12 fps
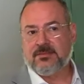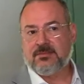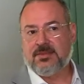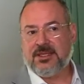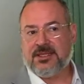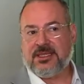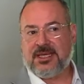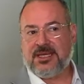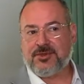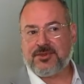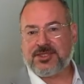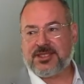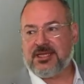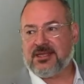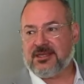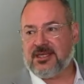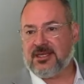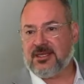But the interesting
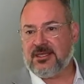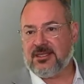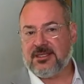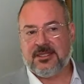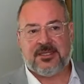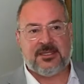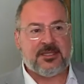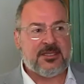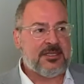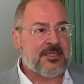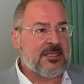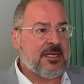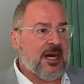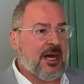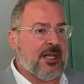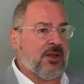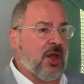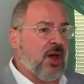thing,
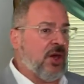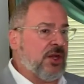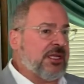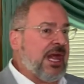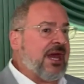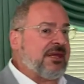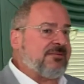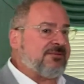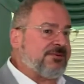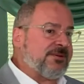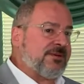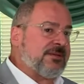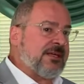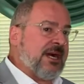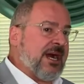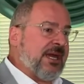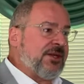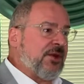along life,
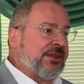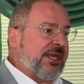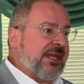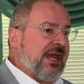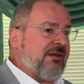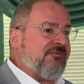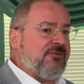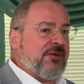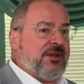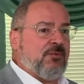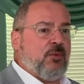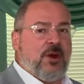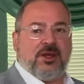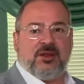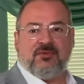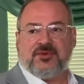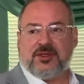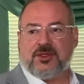I know that every one
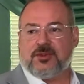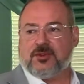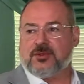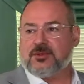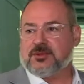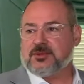of you